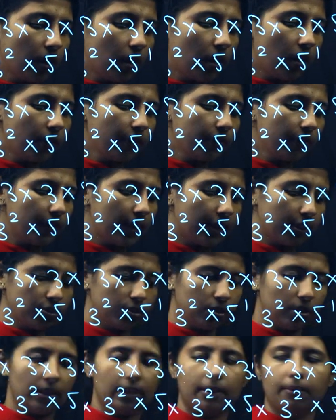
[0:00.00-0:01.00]
of
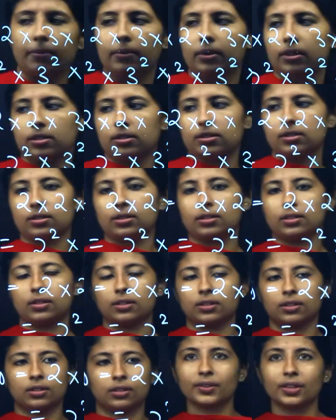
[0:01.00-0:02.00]
natural numbers.
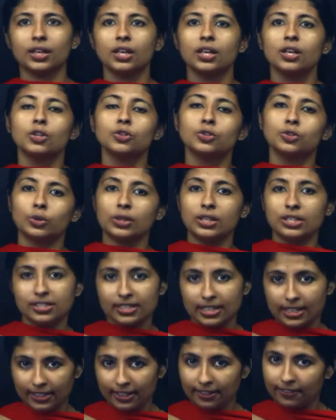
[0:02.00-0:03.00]
So in
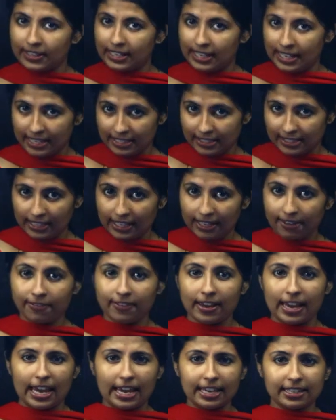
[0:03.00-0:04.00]
general we can say if
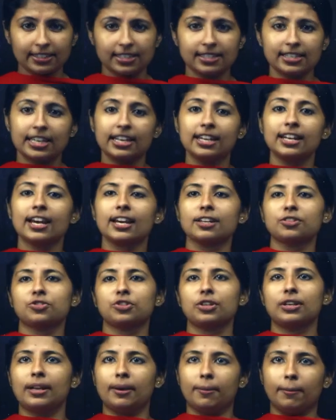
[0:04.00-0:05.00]
x is any
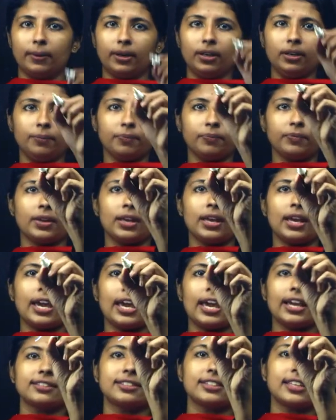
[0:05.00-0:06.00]
natural number,
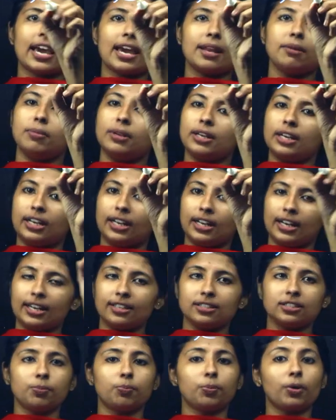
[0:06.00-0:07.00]
x can be written
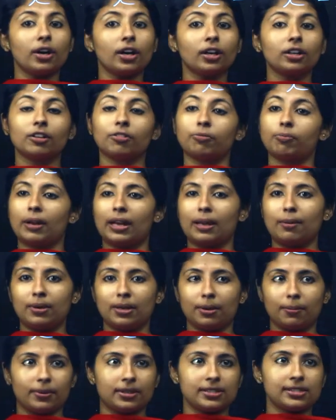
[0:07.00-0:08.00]
as the product of prime
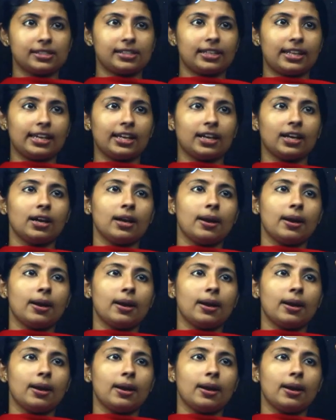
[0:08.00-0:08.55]
numbers like